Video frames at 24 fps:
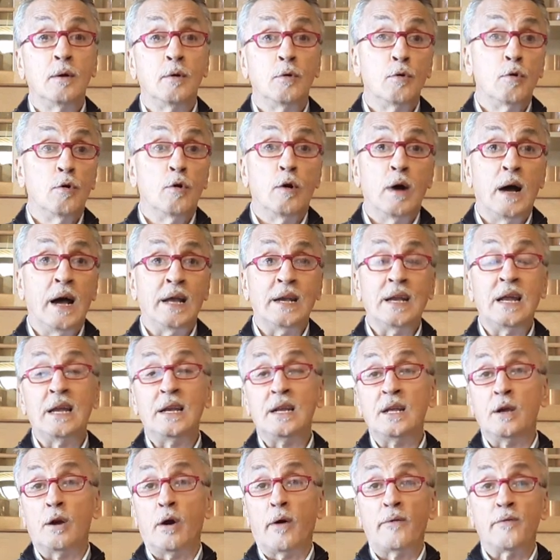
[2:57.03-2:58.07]
or on
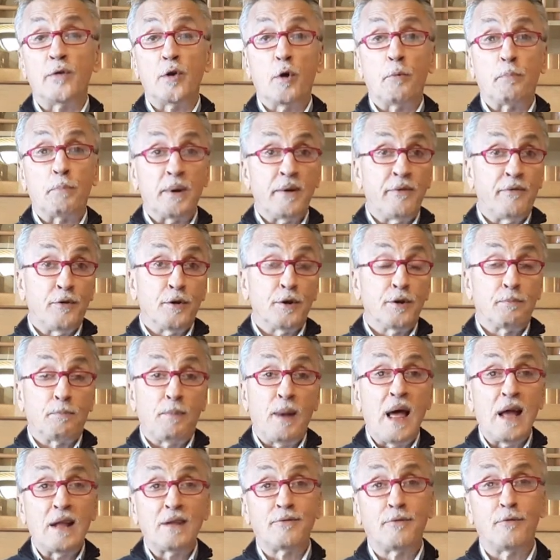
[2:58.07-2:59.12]
any of your preferred
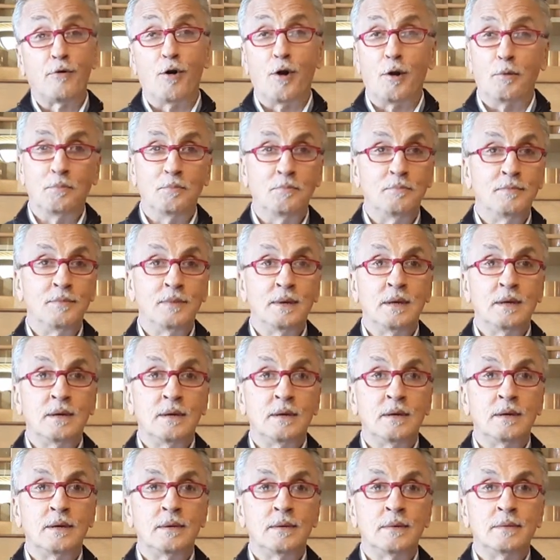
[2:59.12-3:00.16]
platform.
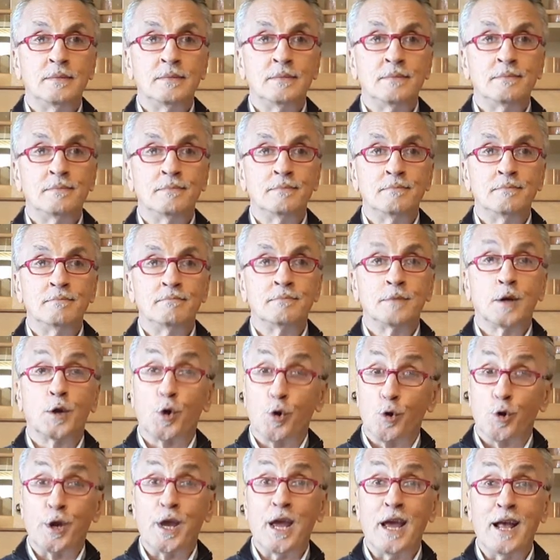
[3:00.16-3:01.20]
Cook